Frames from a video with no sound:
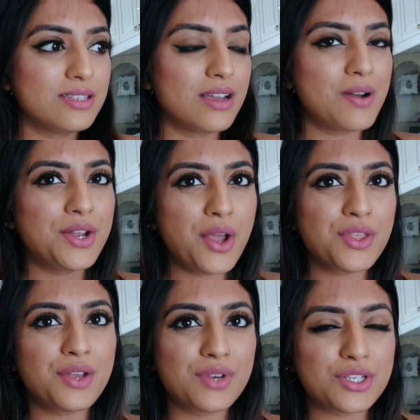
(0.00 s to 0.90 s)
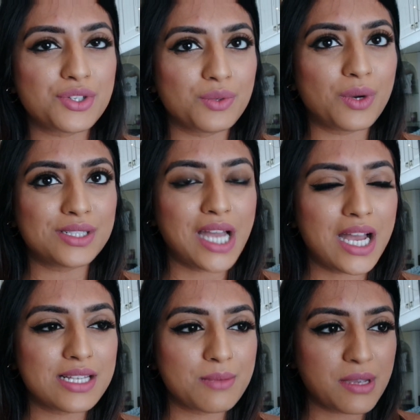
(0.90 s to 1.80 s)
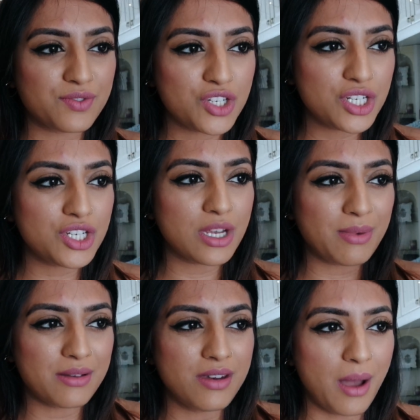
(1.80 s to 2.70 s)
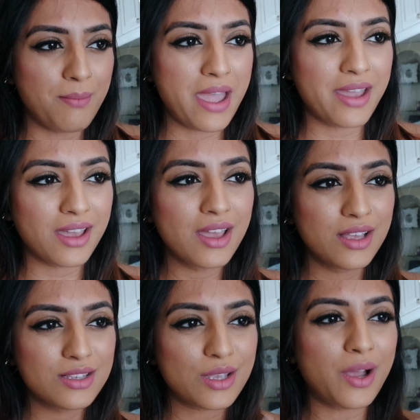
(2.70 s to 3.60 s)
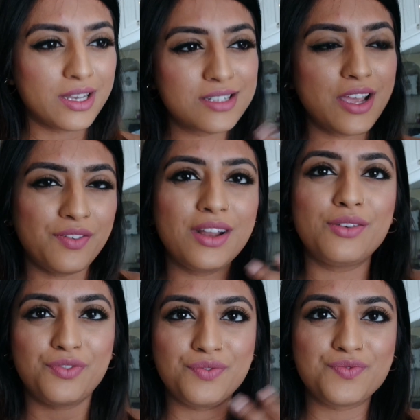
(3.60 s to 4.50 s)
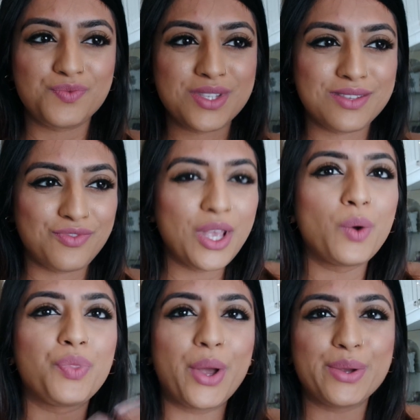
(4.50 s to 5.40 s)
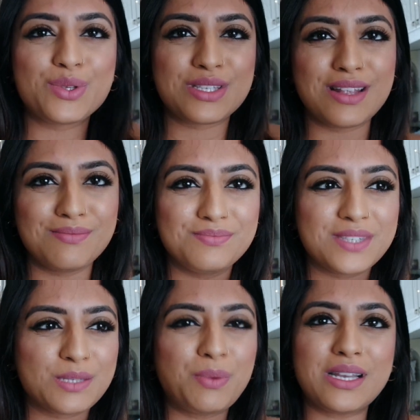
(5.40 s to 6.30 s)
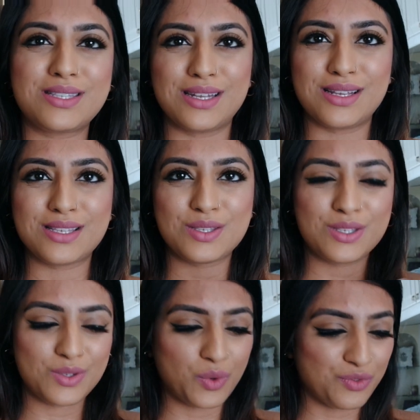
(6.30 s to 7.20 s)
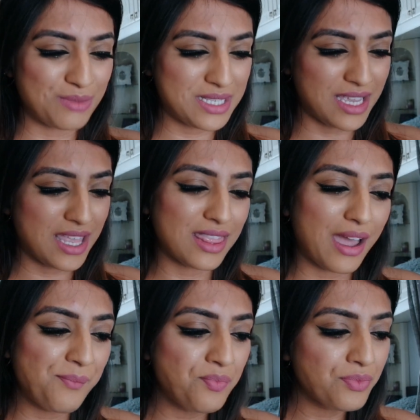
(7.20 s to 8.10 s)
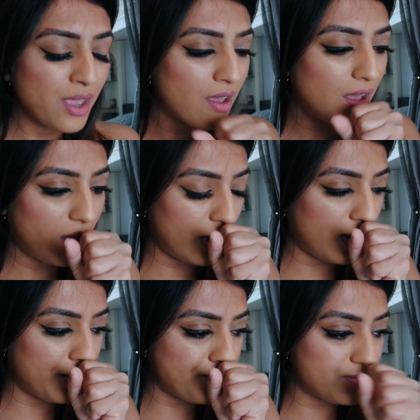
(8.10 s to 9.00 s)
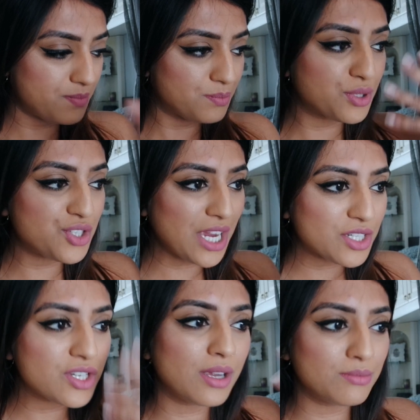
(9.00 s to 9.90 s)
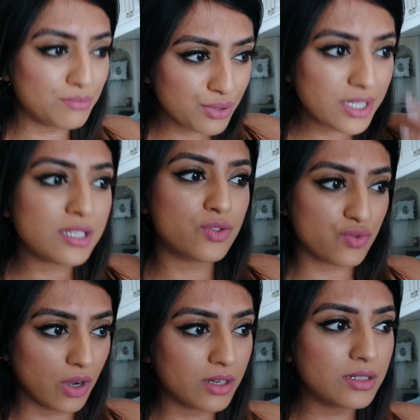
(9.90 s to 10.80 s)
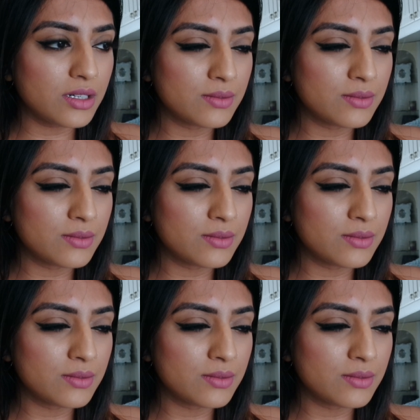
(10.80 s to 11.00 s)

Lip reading: Now I know the original one has a bit of ginger, a bit of nutmeg, so I can definitely feel those spiciness sort of missing in there. Projection, pretty strong.